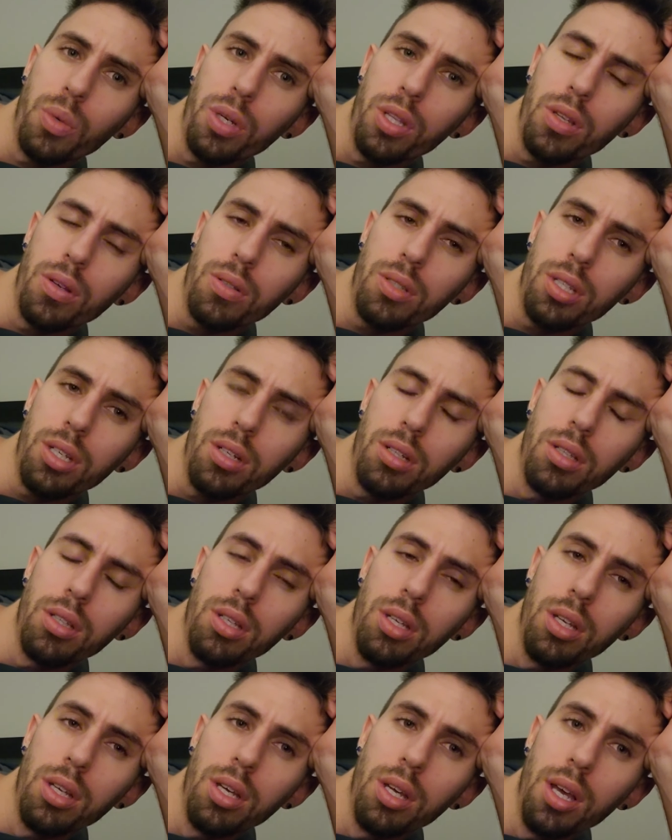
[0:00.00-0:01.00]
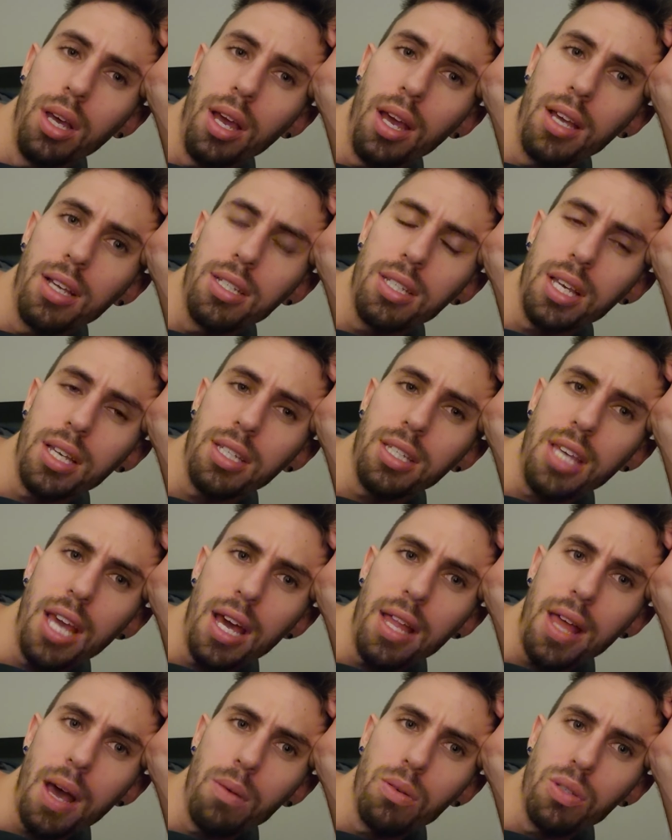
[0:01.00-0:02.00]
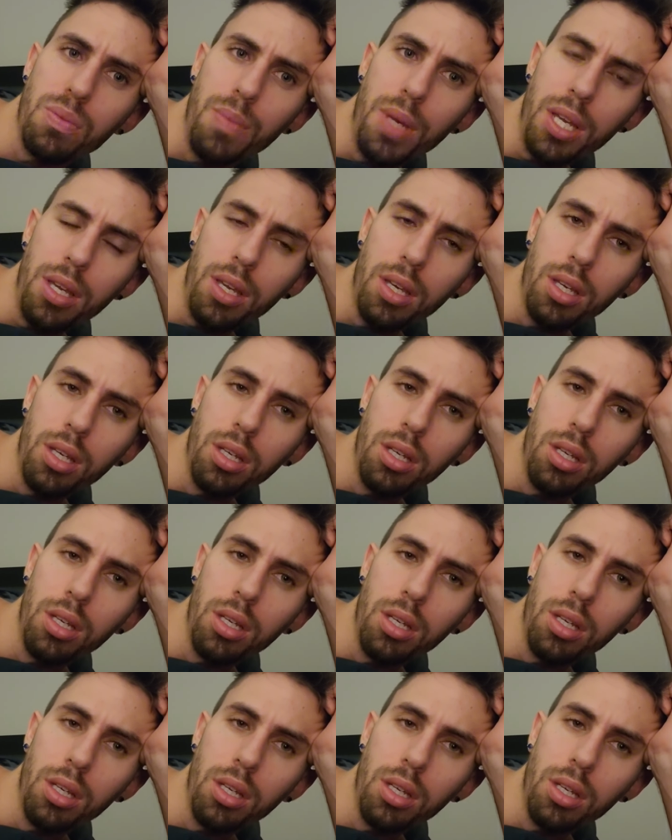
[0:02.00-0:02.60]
windowsill?" And he's like, "Yeah, that was me."